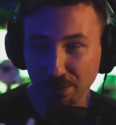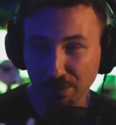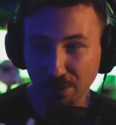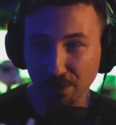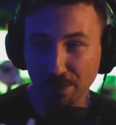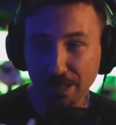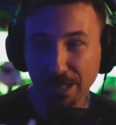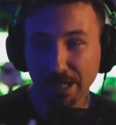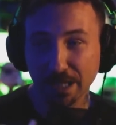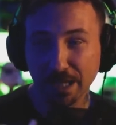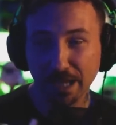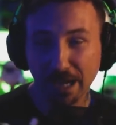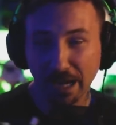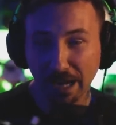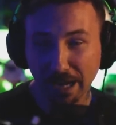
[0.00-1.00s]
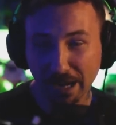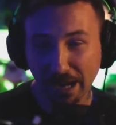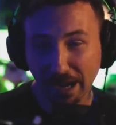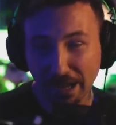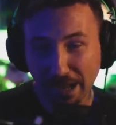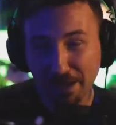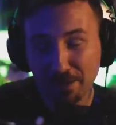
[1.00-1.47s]
So, I,
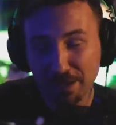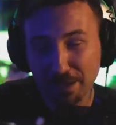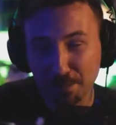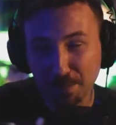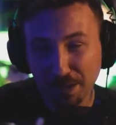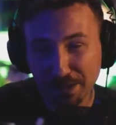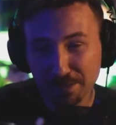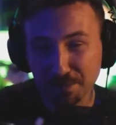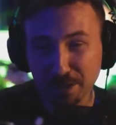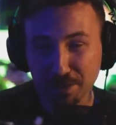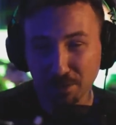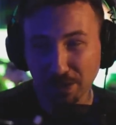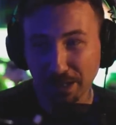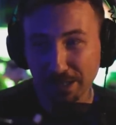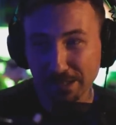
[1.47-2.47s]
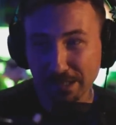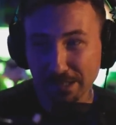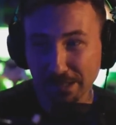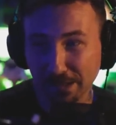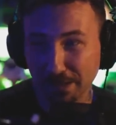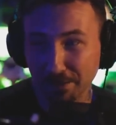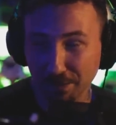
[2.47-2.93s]
it bugs me when I see
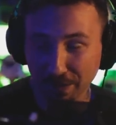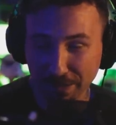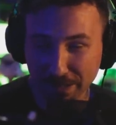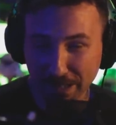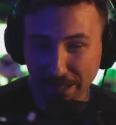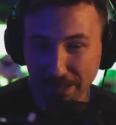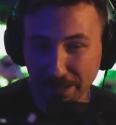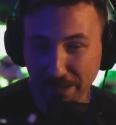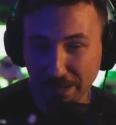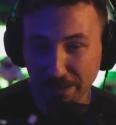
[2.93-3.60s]
stuff like that,